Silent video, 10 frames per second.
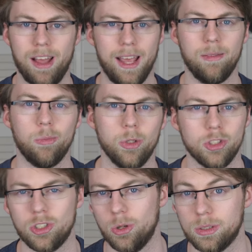Hey, we
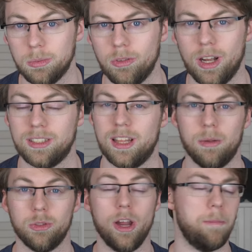just got ultimate rare, so that
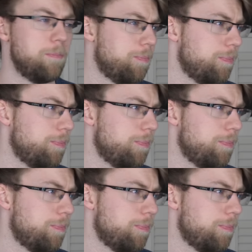was great.